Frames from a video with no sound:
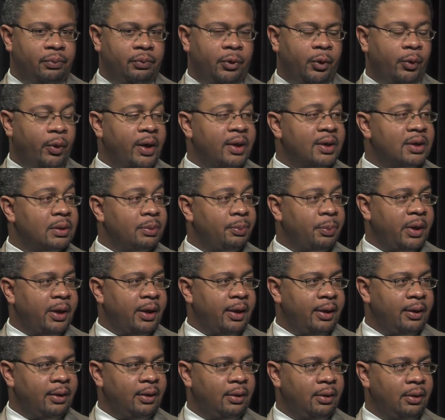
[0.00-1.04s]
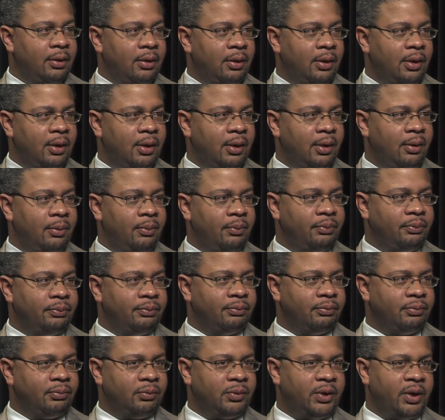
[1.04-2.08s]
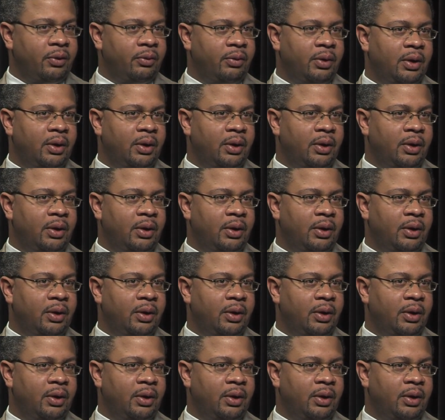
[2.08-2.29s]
great spot, getting